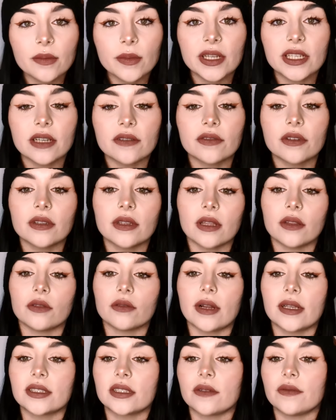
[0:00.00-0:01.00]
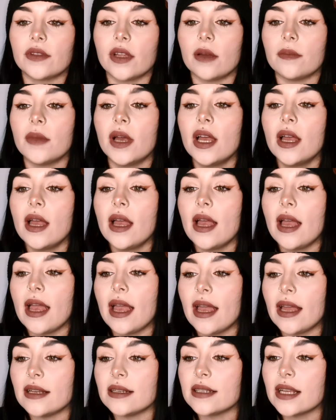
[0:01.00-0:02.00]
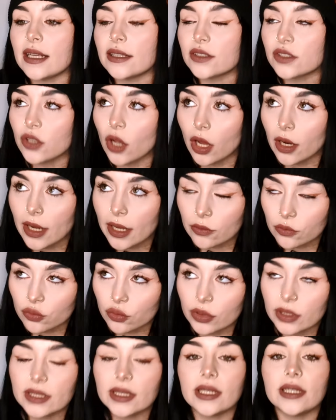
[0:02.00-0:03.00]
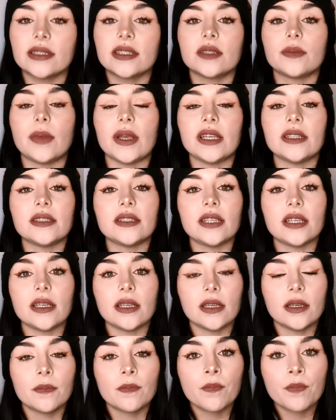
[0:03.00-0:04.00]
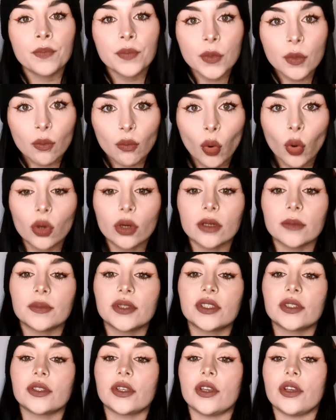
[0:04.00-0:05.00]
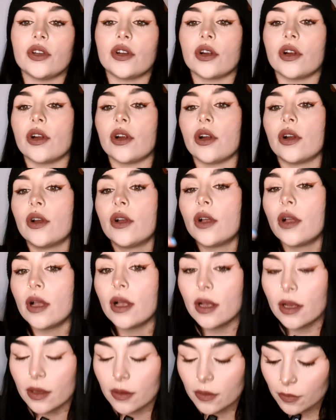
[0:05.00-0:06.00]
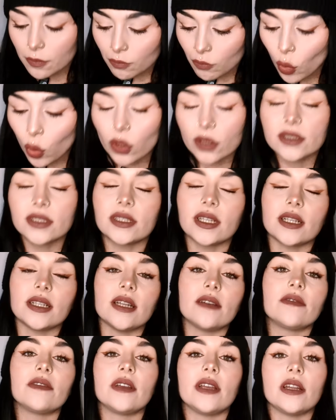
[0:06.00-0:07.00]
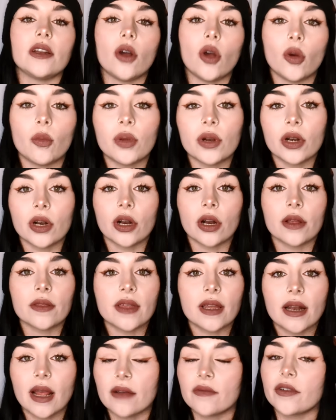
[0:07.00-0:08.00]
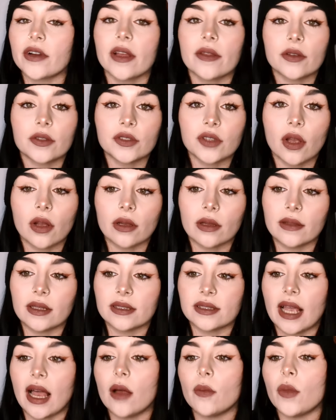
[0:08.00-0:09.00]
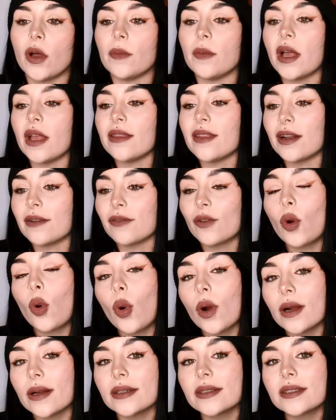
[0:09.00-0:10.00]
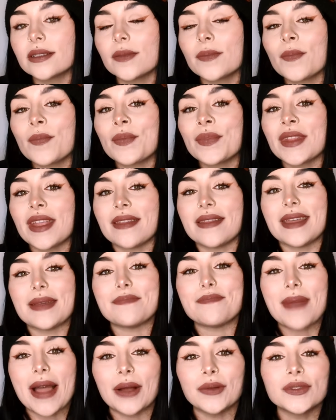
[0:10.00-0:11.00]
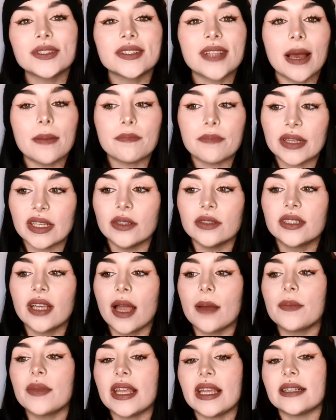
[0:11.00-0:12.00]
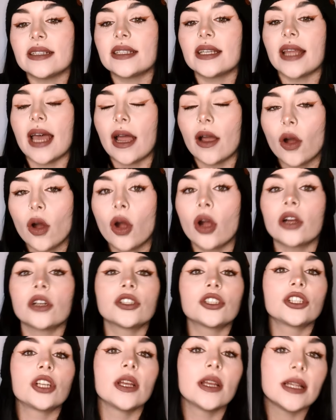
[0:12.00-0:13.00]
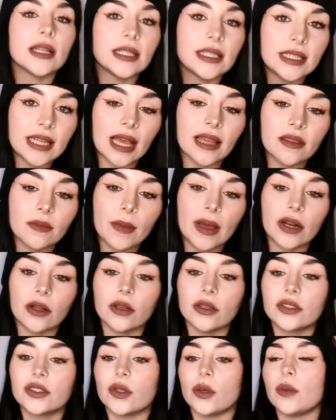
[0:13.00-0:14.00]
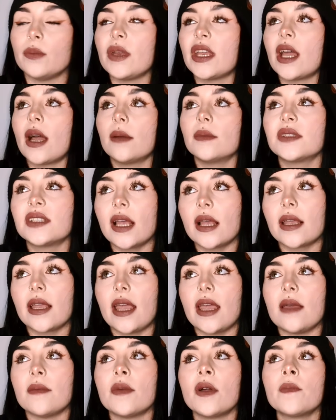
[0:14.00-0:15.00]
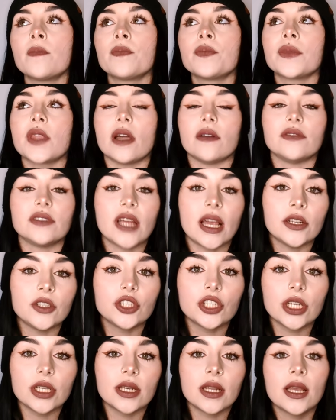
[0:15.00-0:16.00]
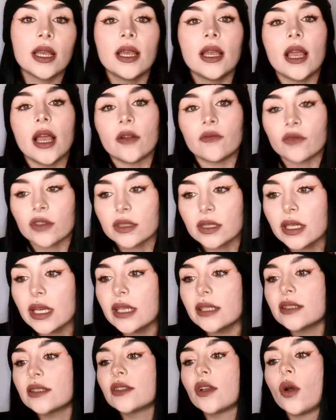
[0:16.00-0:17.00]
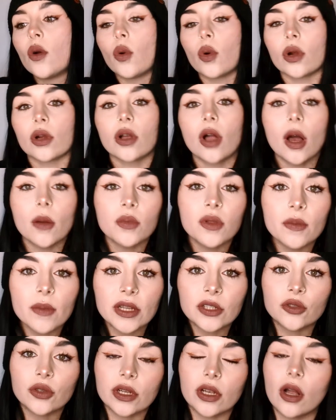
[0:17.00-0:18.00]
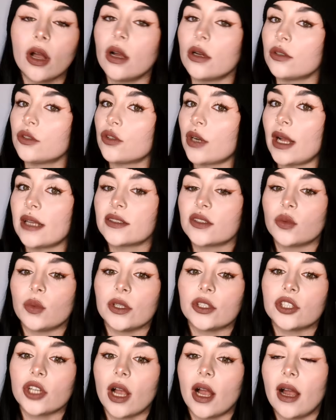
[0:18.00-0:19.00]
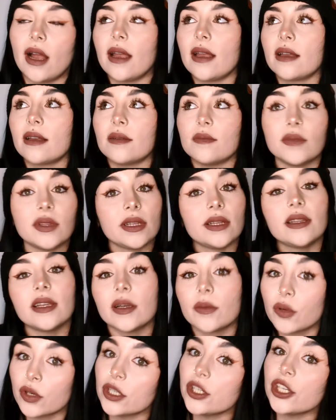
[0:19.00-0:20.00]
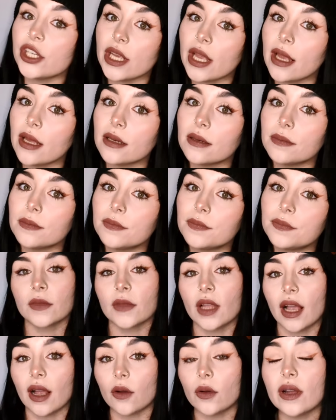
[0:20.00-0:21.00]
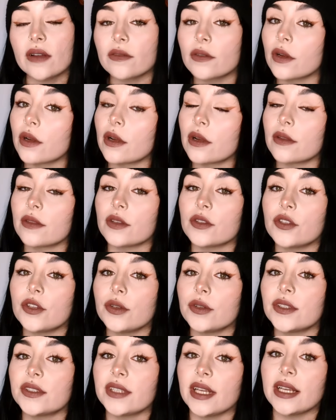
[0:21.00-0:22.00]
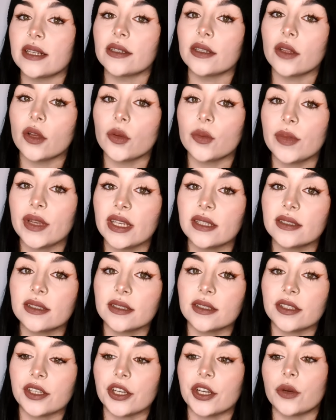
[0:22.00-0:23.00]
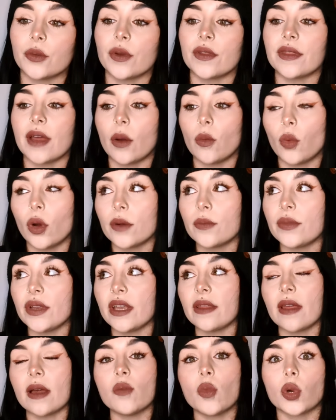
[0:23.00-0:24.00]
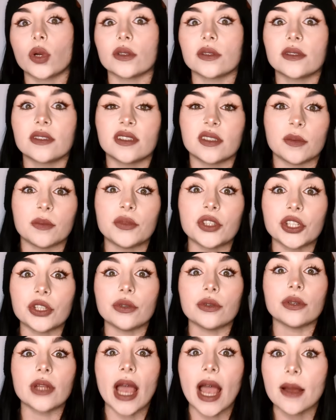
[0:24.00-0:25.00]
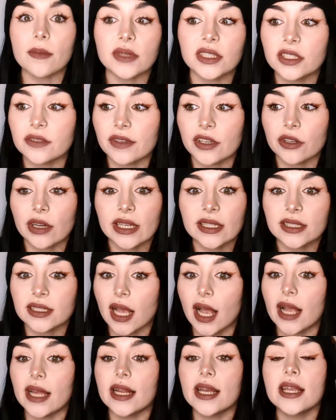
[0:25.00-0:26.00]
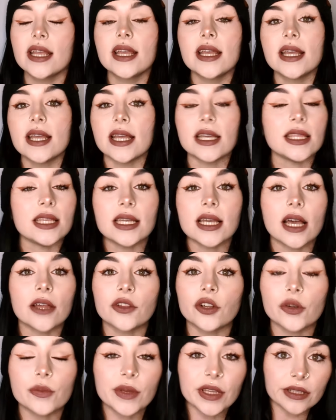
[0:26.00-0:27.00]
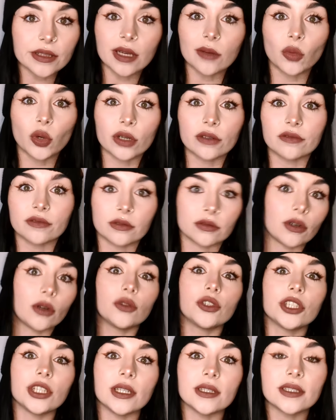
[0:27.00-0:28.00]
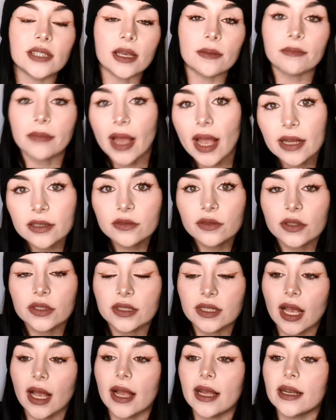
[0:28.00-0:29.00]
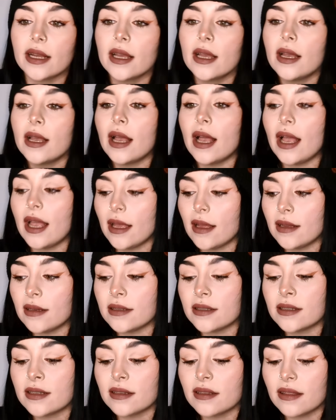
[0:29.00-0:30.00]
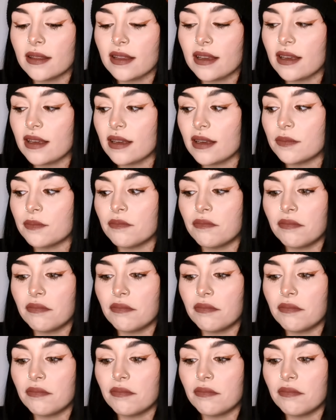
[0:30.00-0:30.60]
to be different than the rest of them, and it's got a really spacey, more obscure, more significant opener than every other song on this album. And then, of course, they bounce that build up into that harsh death metal. So it becomes that game of tension and release or complementary contrast, which I completely appreciate. However, the two standalone pieces here, with that one being that more subdued, atmospheric side, and the other being that more ferocious, impactful side, and the